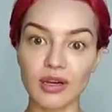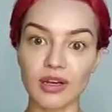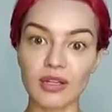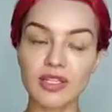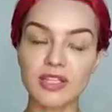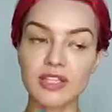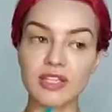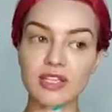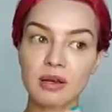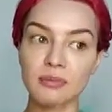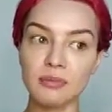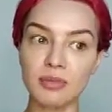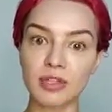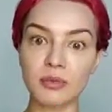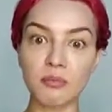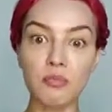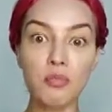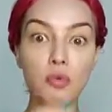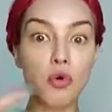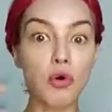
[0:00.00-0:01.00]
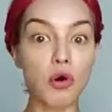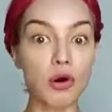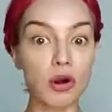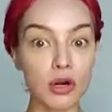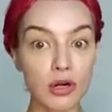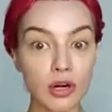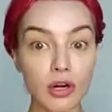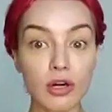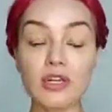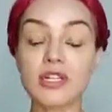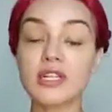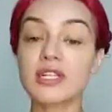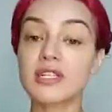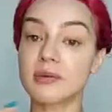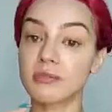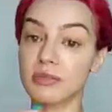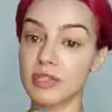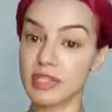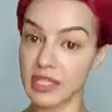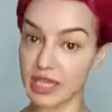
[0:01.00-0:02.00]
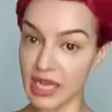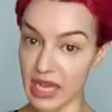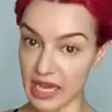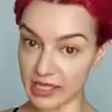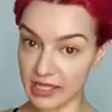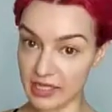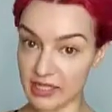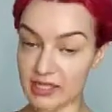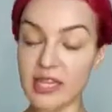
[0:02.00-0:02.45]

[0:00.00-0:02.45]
something more or something less.